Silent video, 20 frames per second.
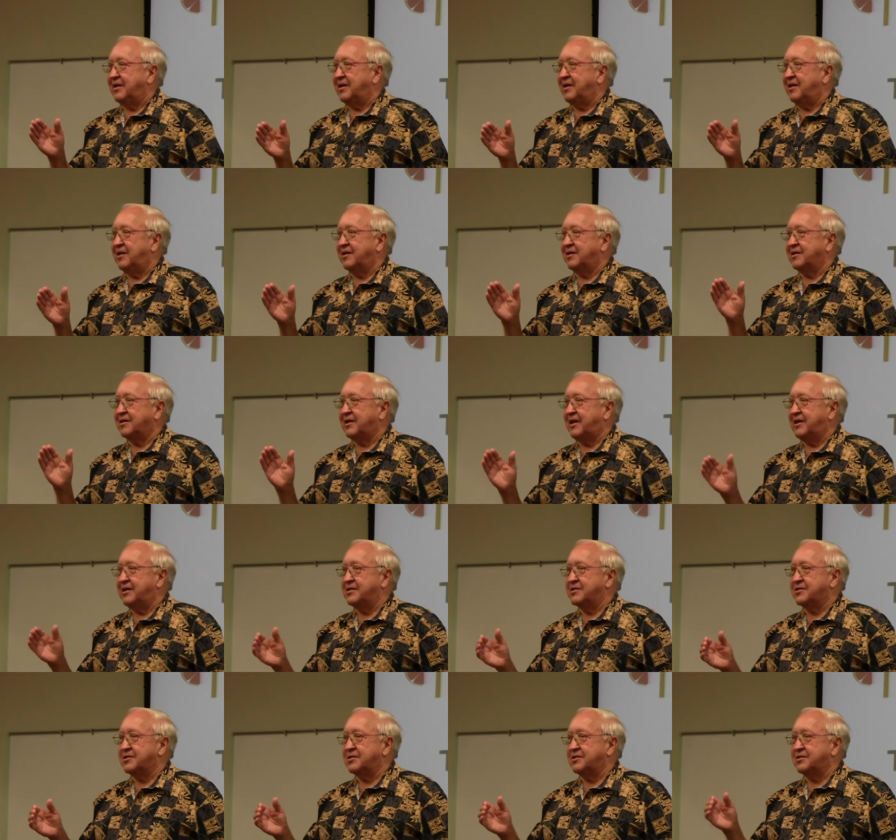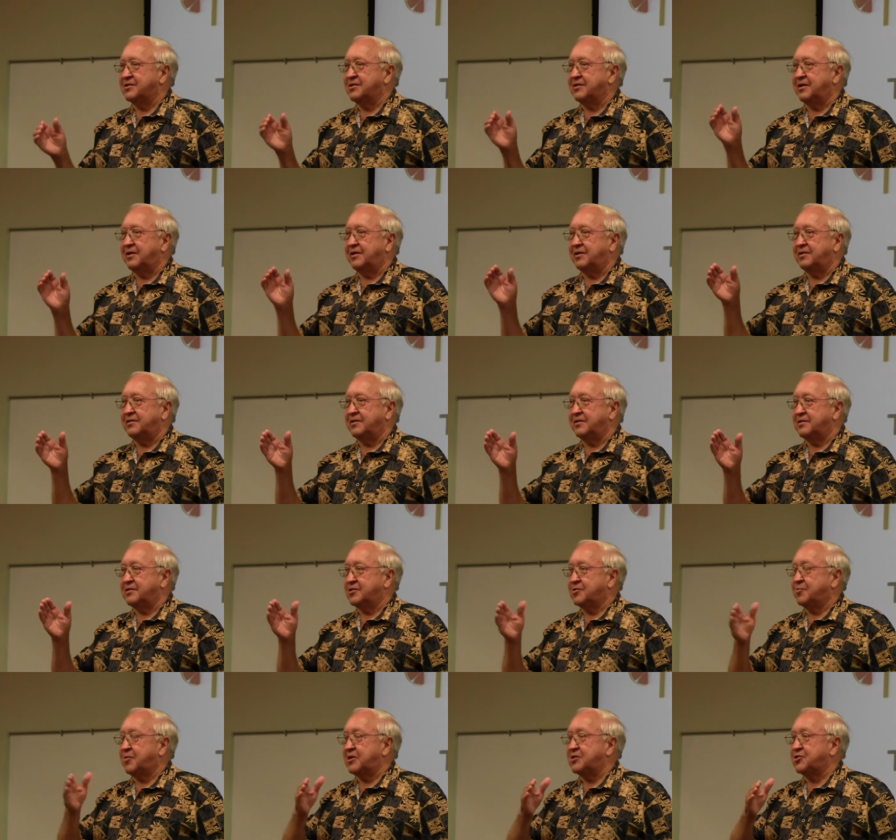in a lot of cases,
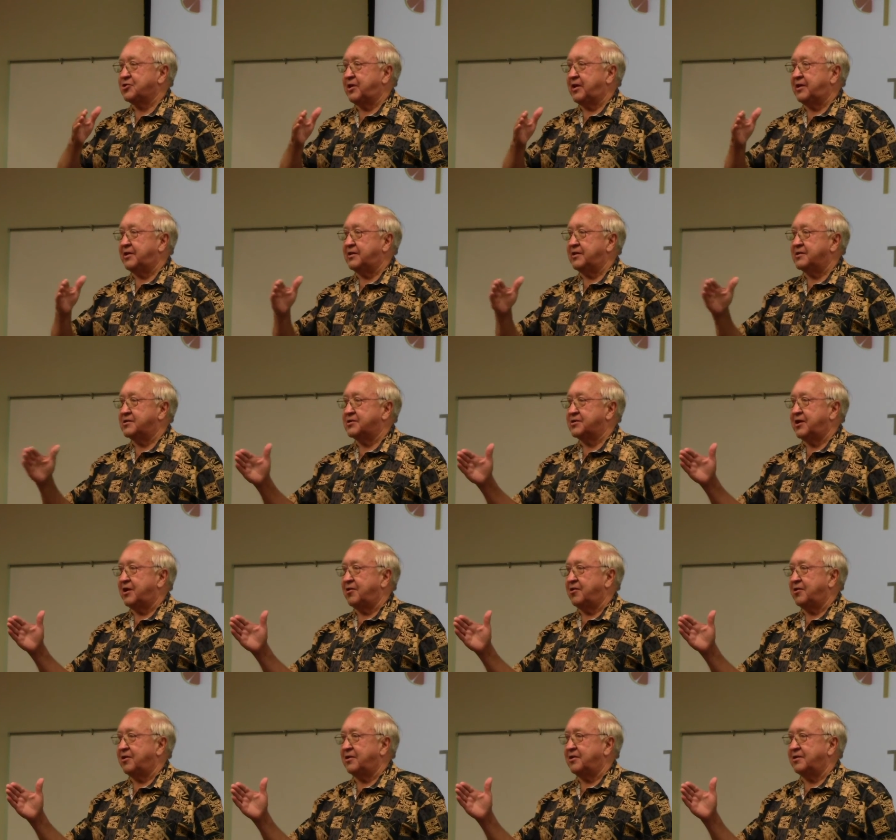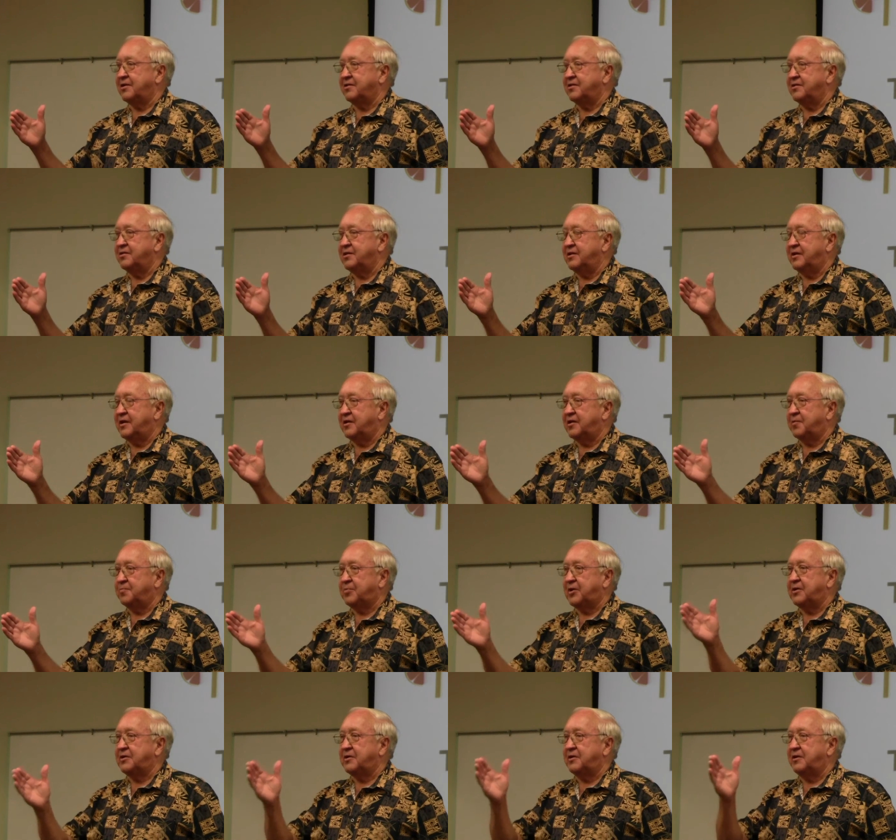especially in this area, you get
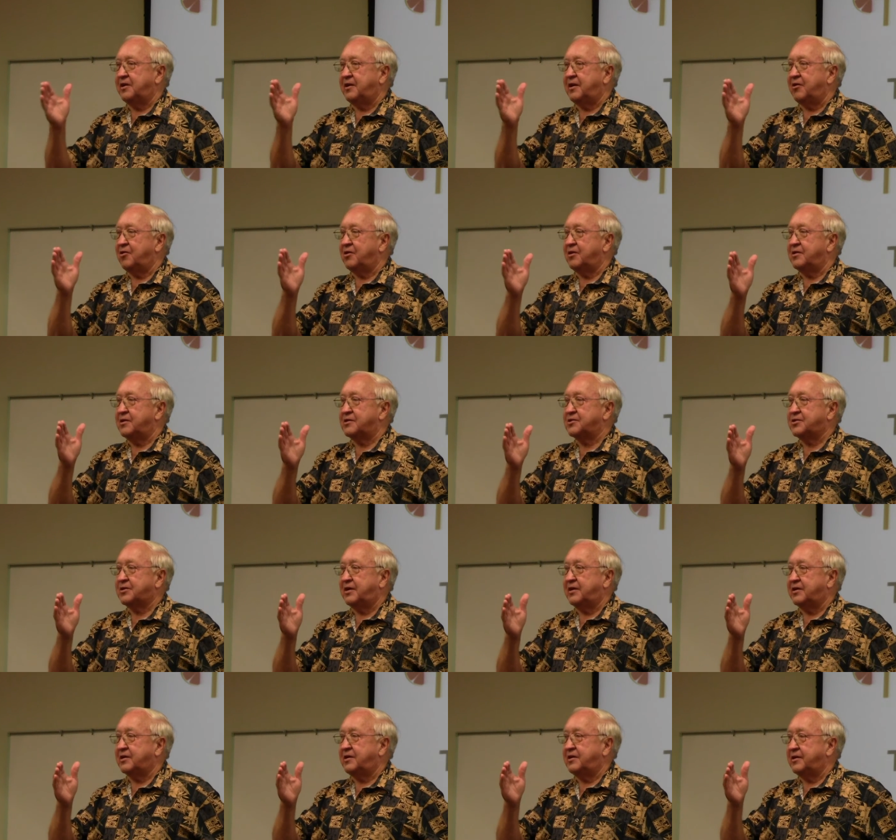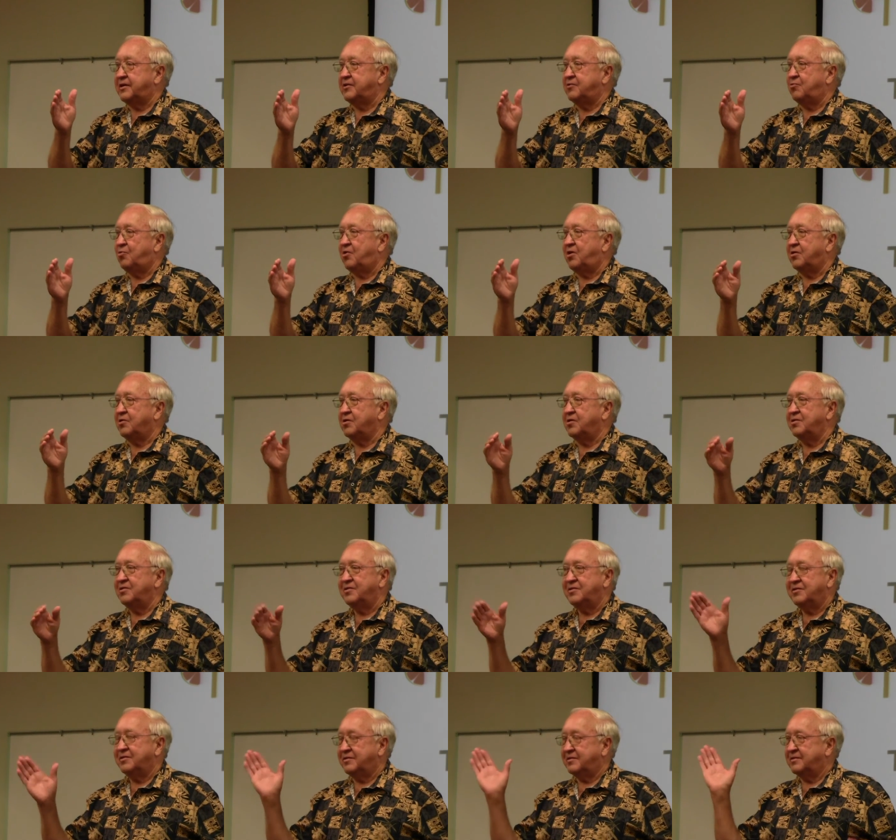up into an area that's got clean water,
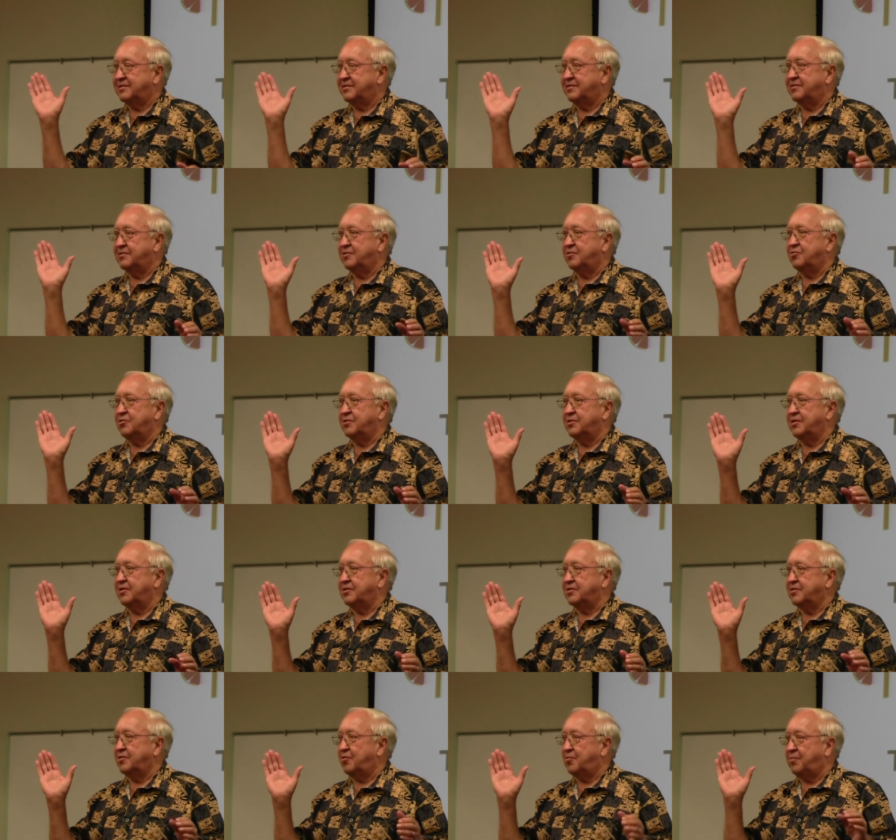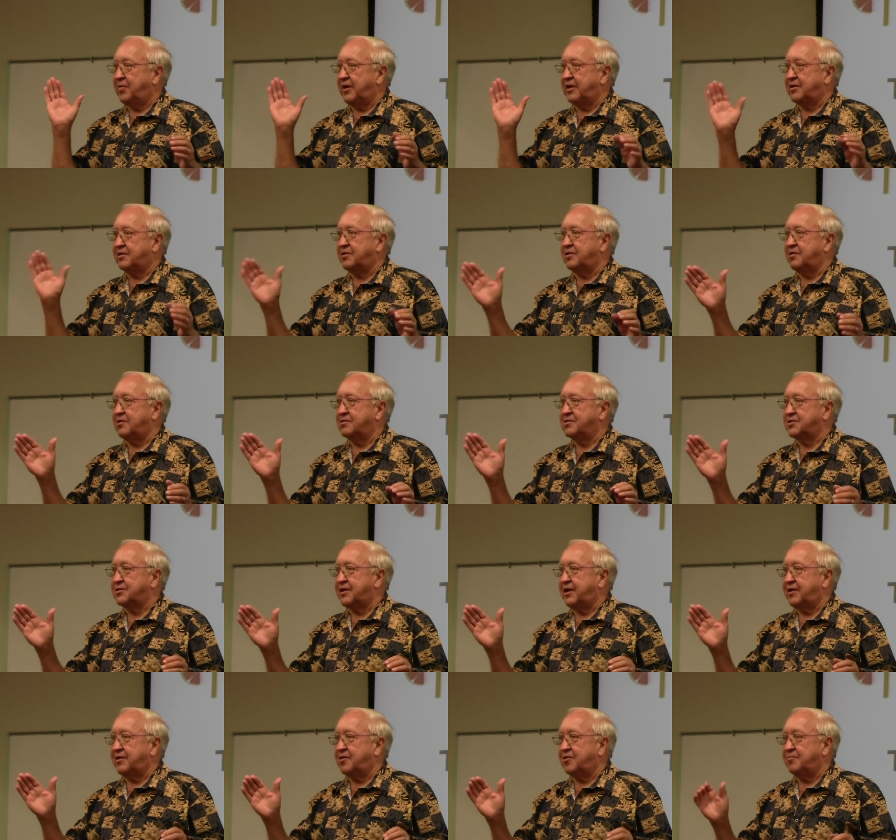you don't need to go back to the
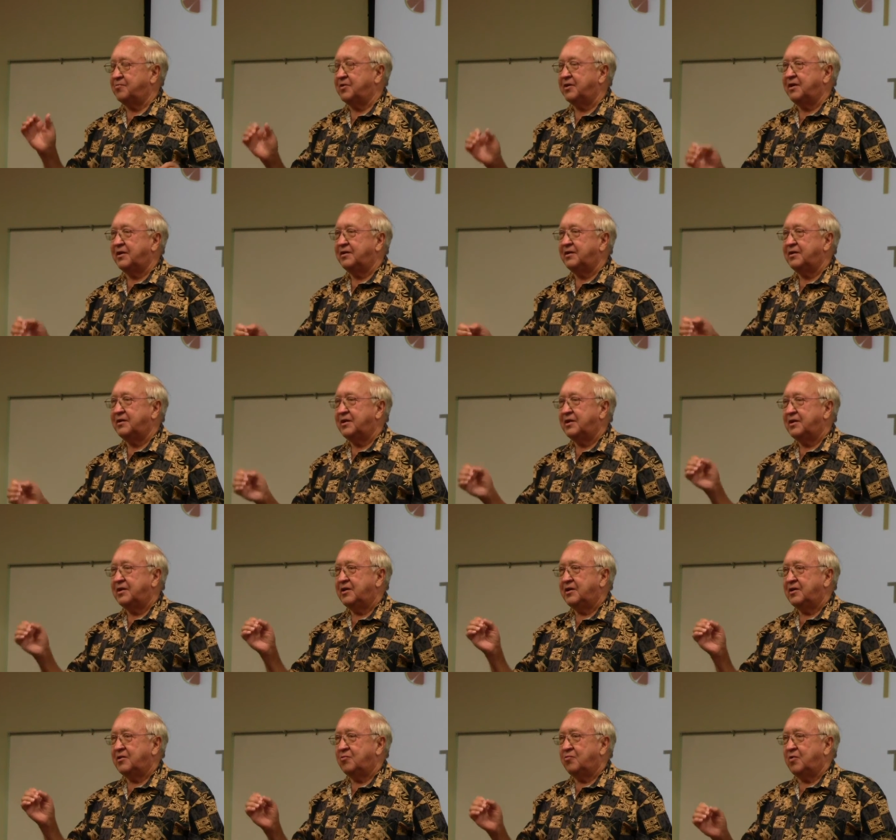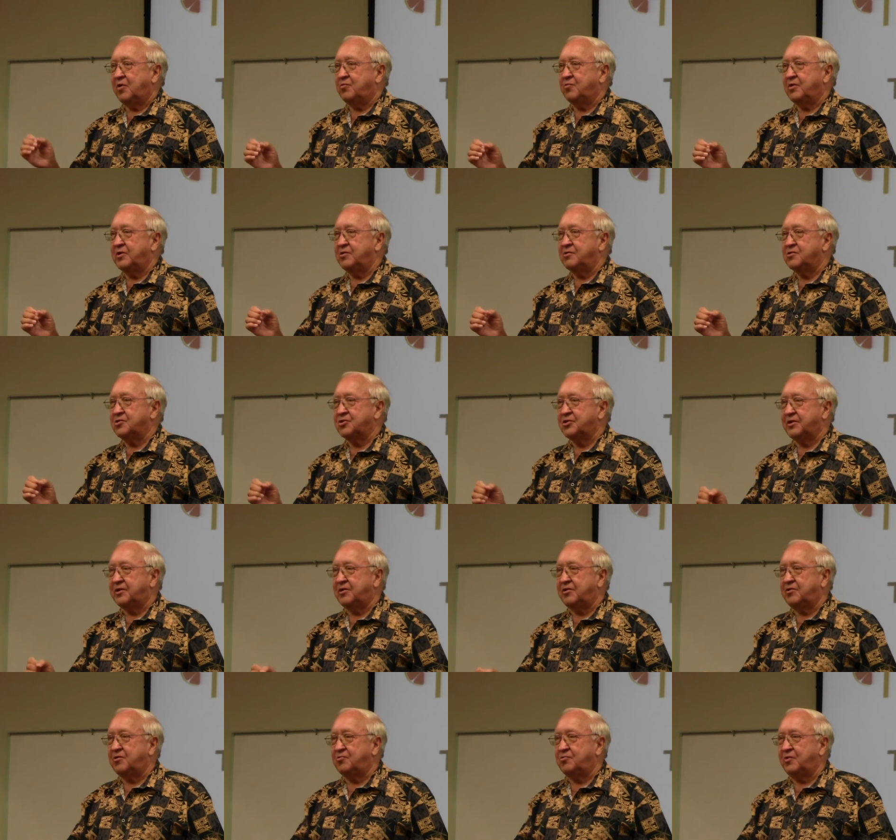standard pipe. What we
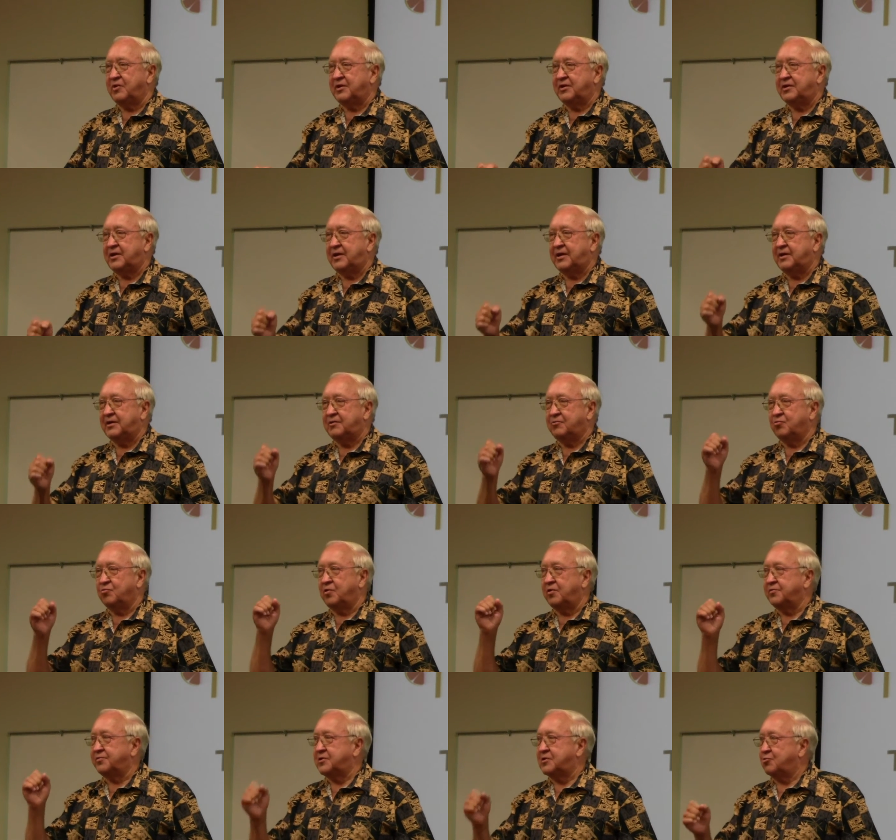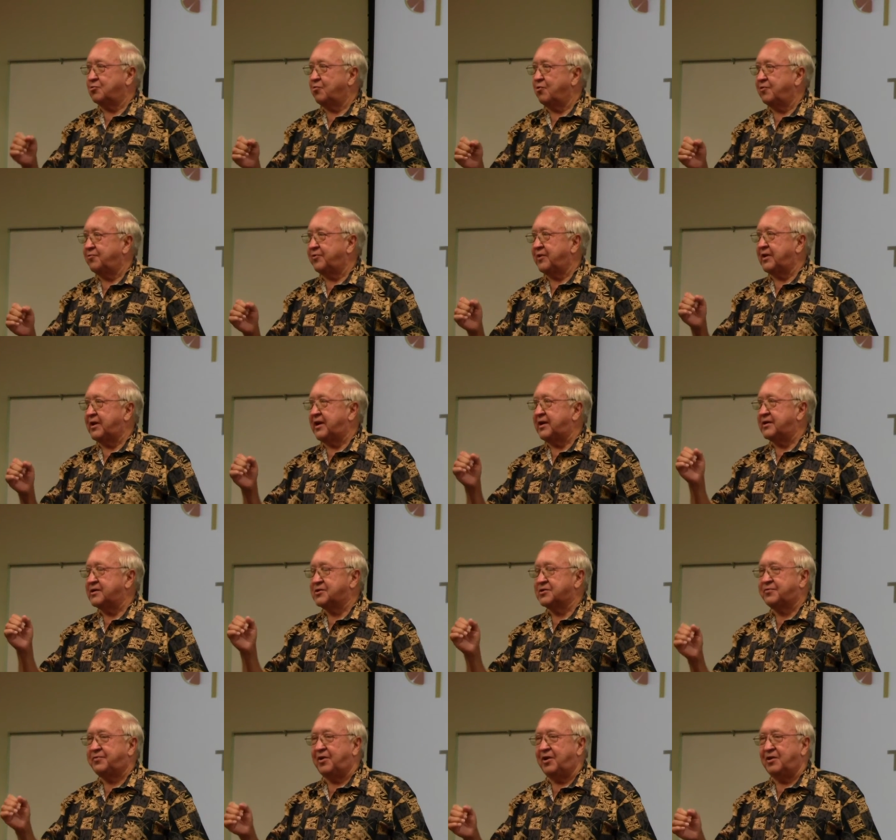usually do, we take roofing
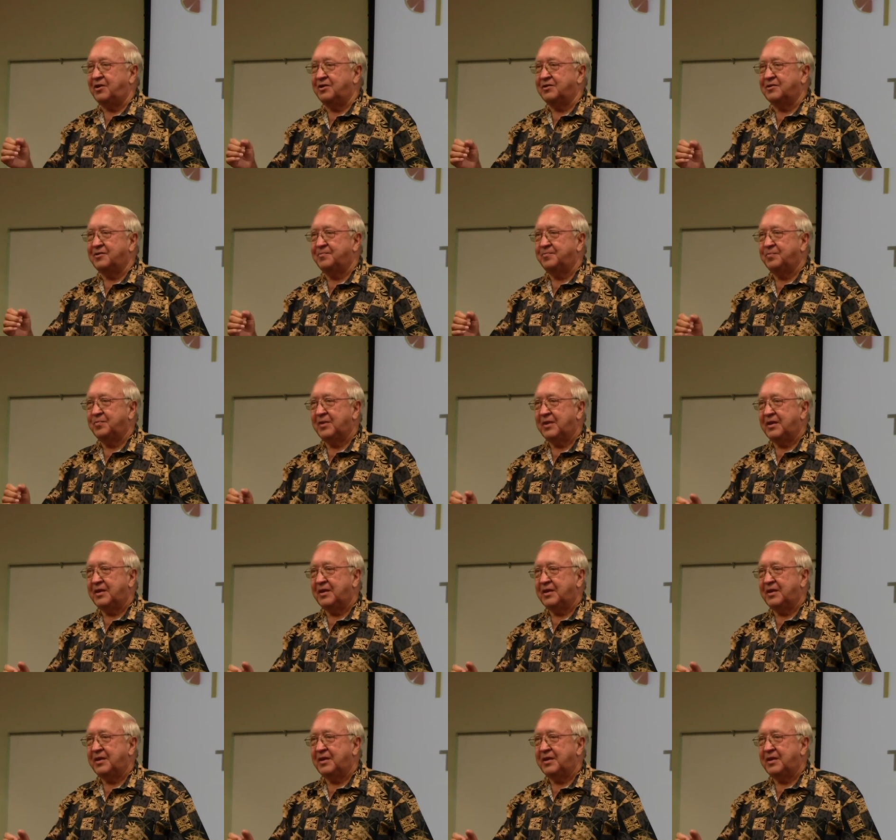asphalt,